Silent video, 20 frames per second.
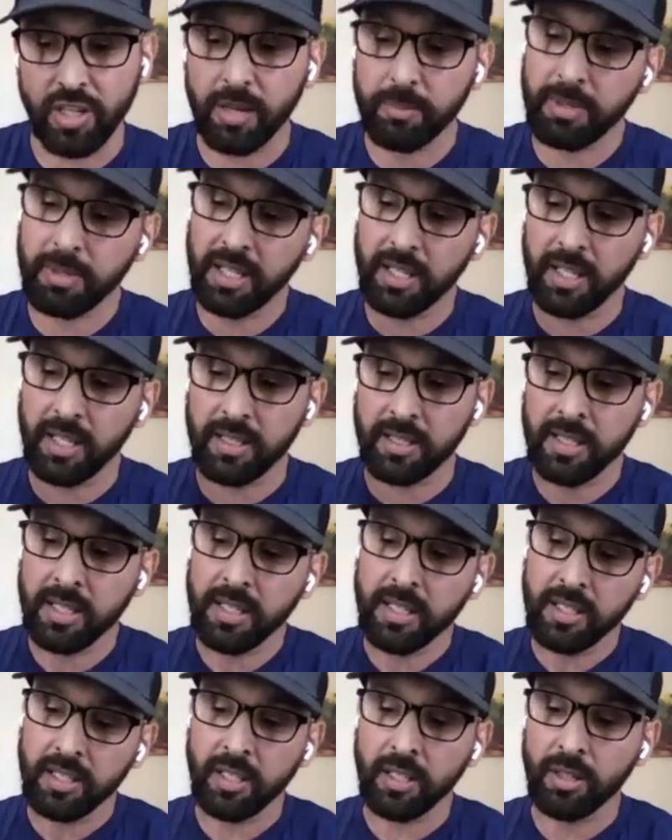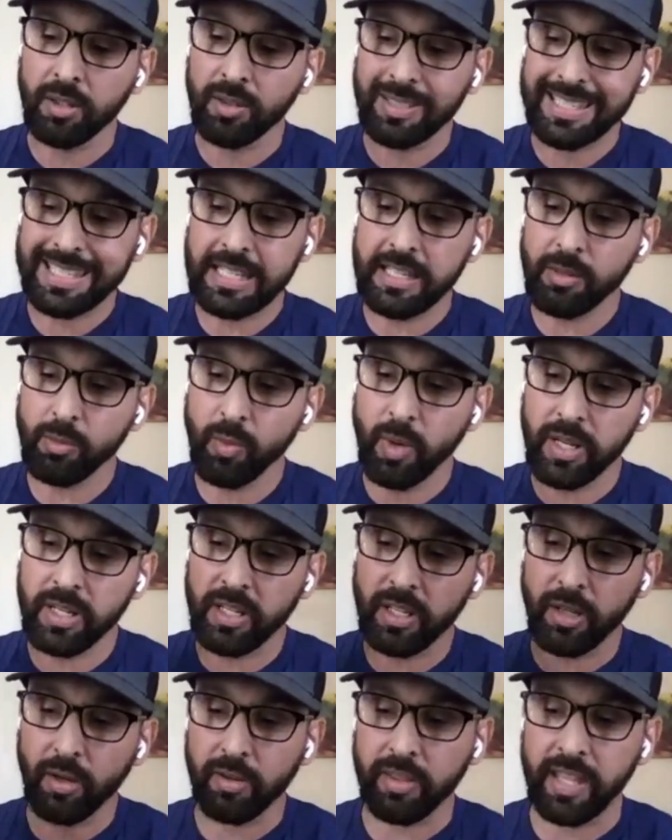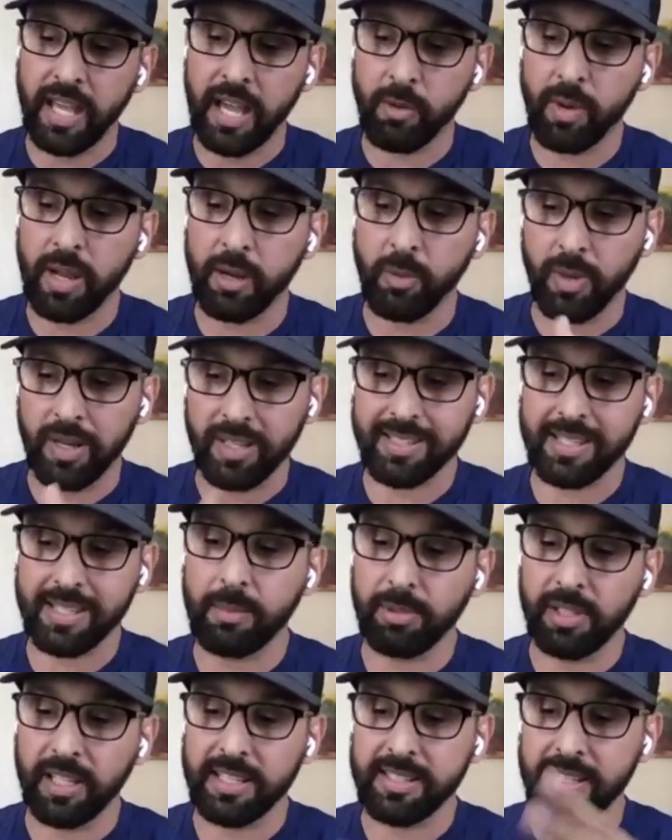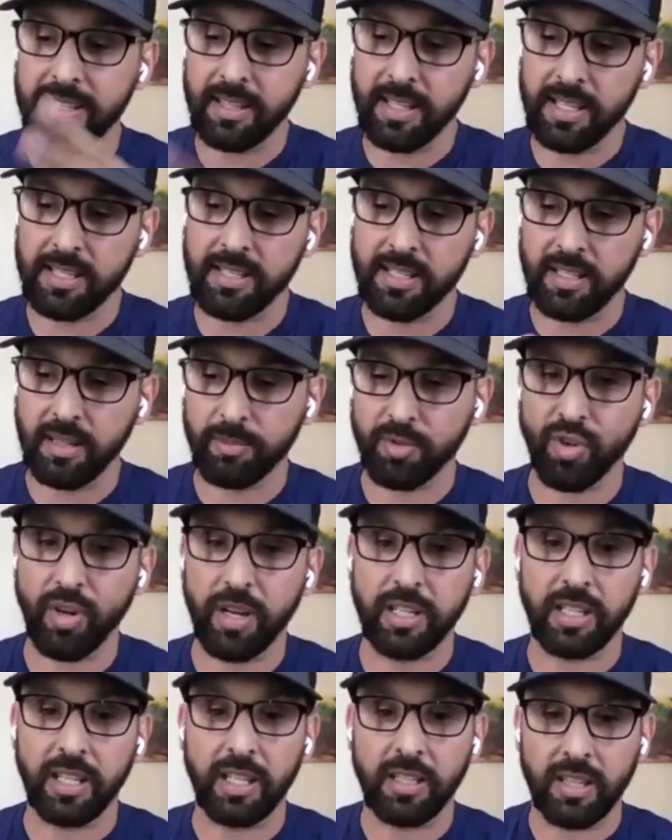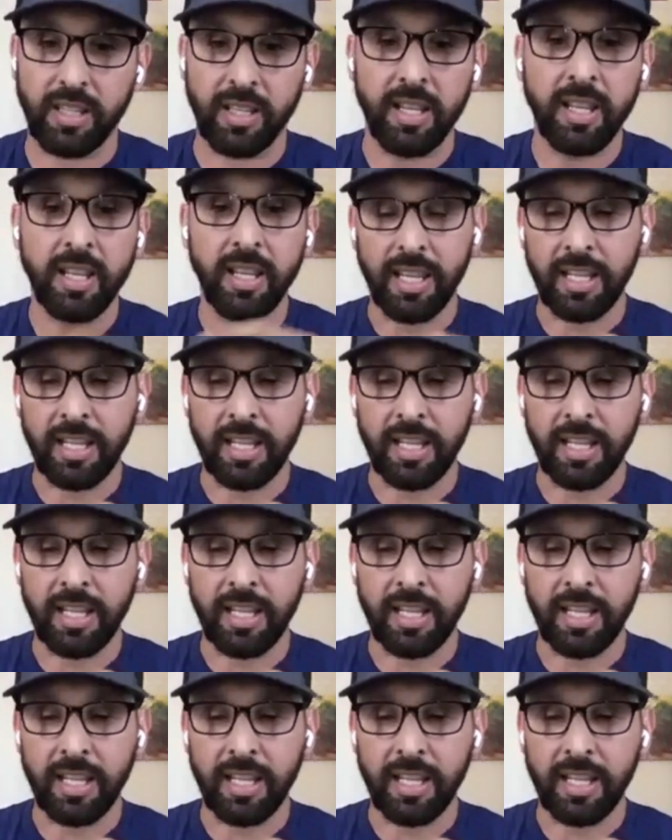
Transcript: I'm getting you know t1 to go that way while stabilizing this and i'm trying to get the